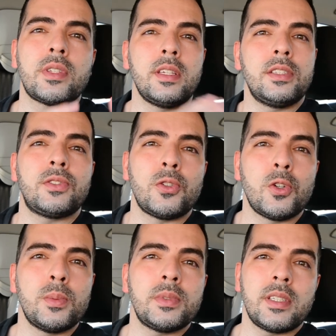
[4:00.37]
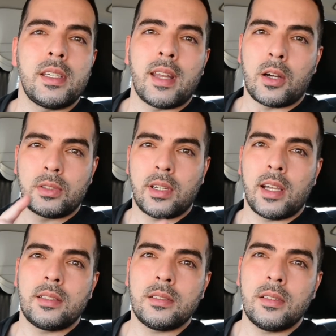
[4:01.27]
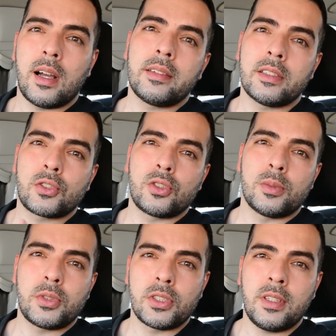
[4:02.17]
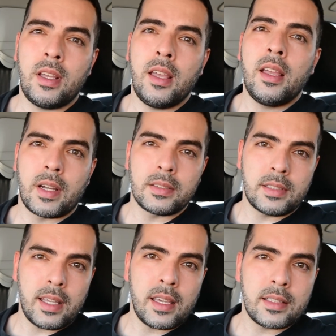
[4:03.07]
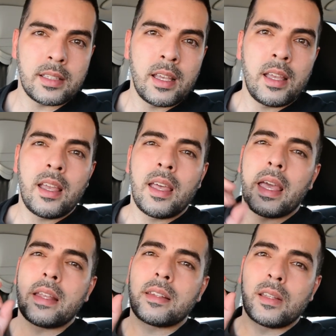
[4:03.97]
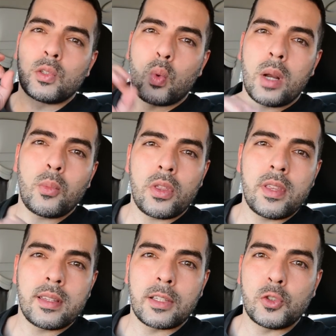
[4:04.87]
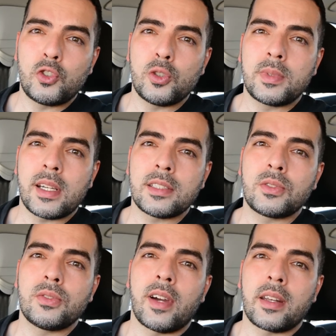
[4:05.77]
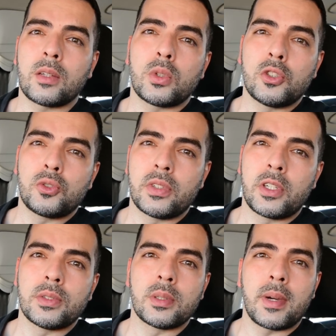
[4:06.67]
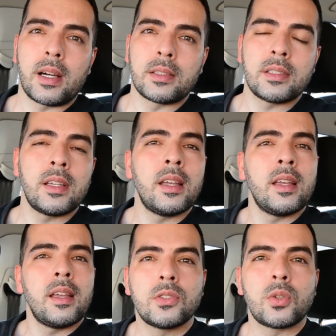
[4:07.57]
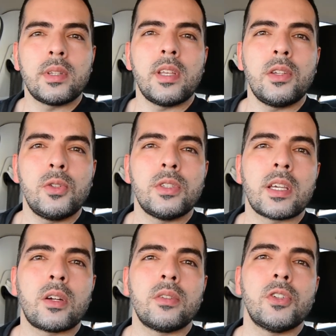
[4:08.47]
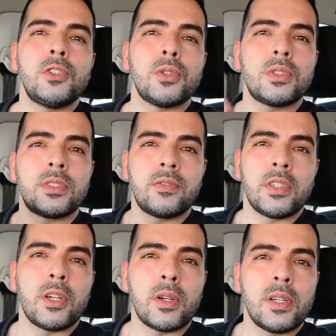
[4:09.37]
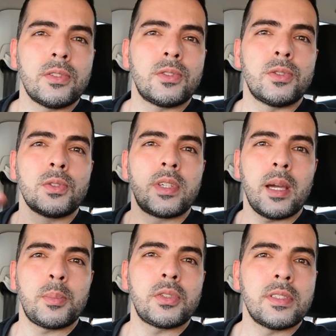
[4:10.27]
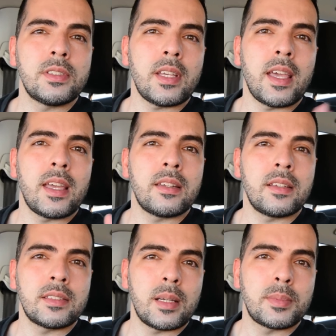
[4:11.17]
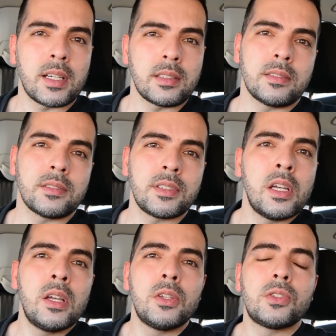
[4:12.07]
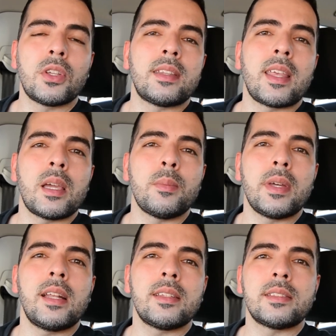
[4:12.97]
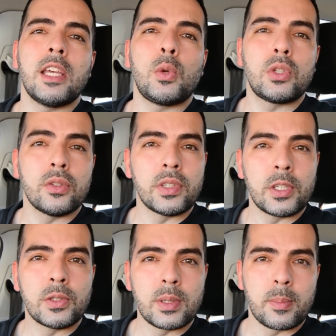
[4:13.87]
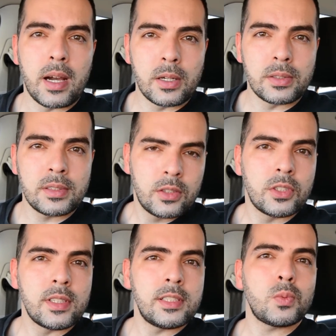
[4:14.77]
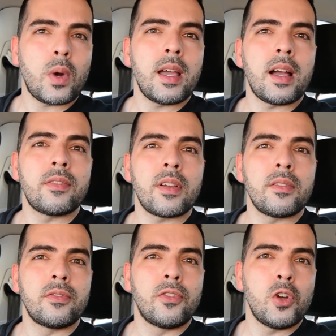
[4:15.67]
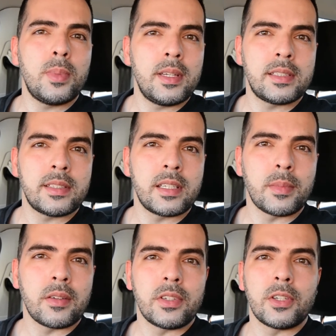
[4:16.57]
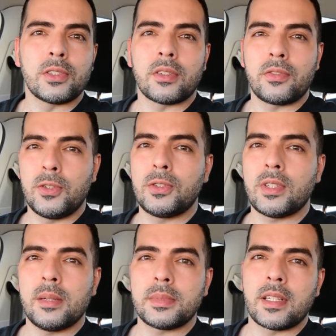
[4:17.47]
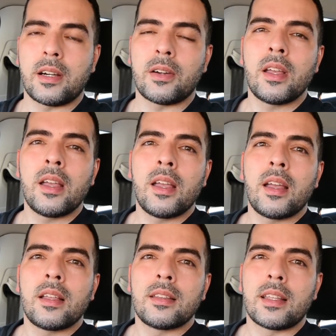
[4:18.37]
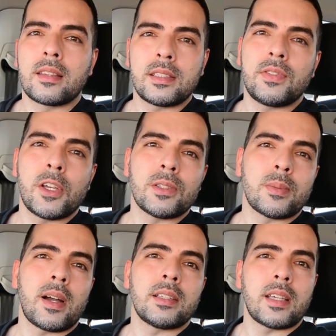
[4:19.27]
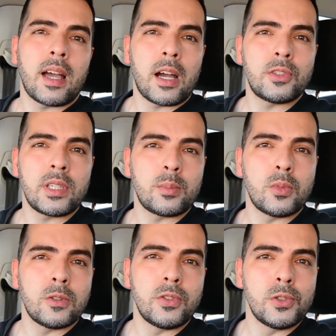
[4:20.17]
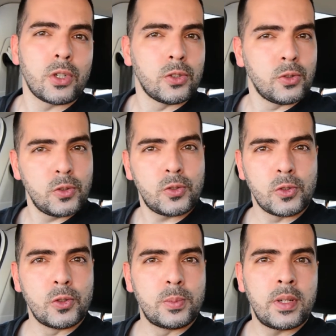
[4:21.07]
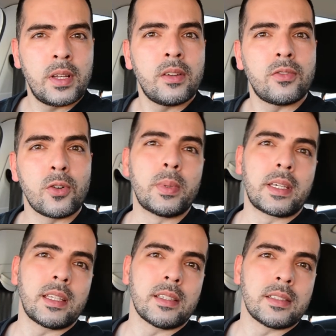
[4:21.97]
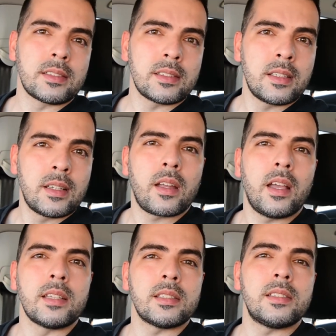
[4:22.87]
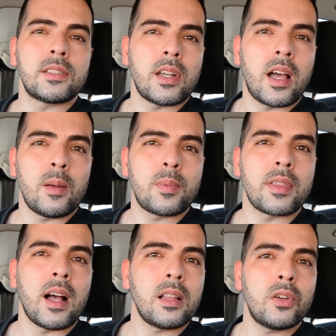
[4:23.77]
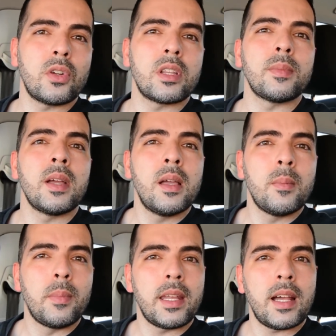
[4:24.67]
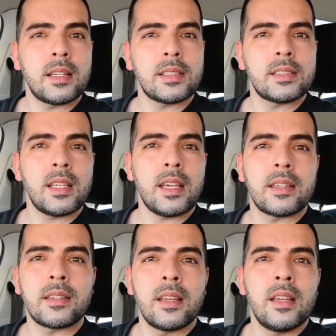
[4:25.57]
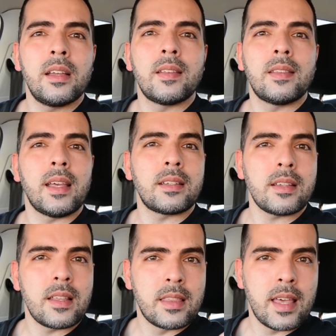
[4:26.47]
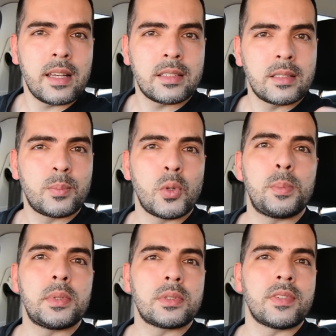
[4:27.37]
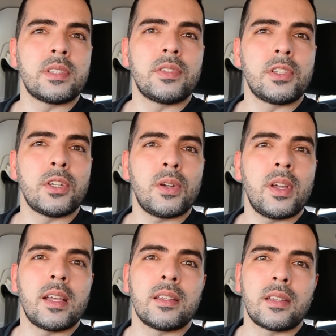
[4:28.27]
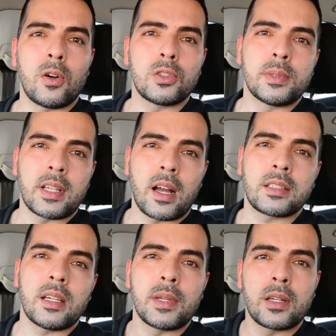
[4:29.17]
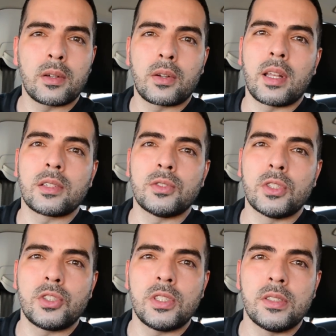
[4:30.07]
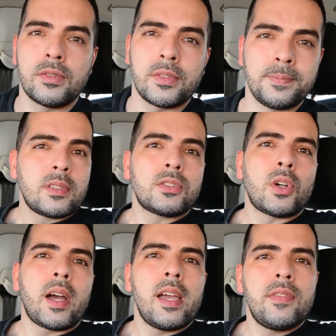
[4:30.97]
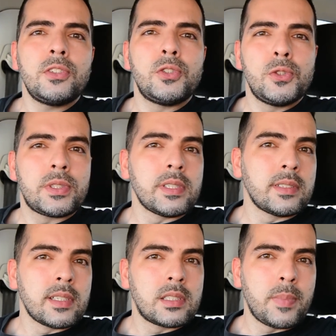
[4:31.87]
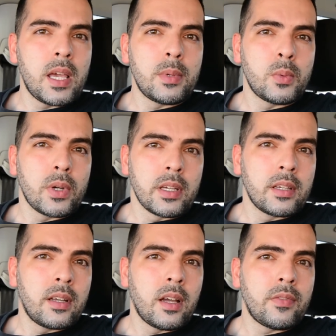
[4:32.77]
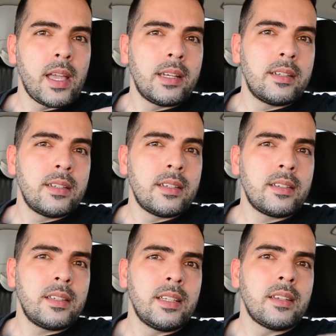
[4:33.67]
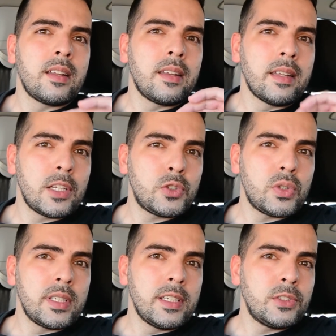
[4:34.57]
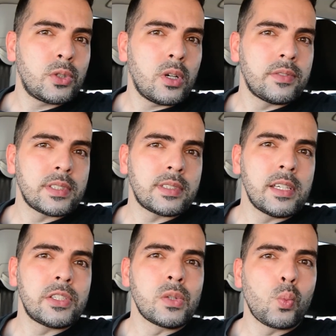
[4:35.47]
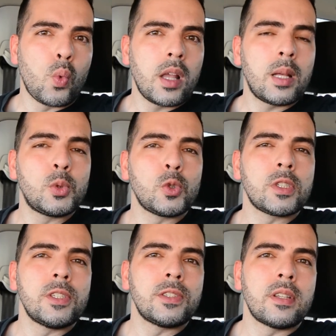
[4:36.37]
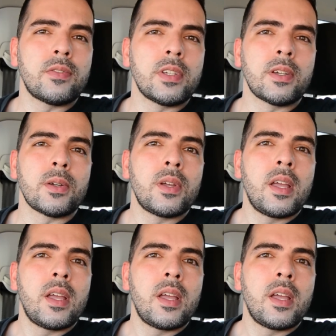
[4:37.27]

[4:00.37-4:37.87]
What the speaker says: these terms in our title, our description, our tags, and there's one more thing that YouTube does to find out what your video is about. So what they do is they convert your video into captions and subtitles so that they can better understand what your video is about. So this is why I've verbally said in my videos a few times now that this video is about how to get more views on YouTube for beginners, as this is going to help the algorithm better understand that that is the purpose of this video and the ultimate outcome that I'd like to achieve. So I haven't used this in a spammy way. I've edited it in naturally into conversation while I'm talking into the video.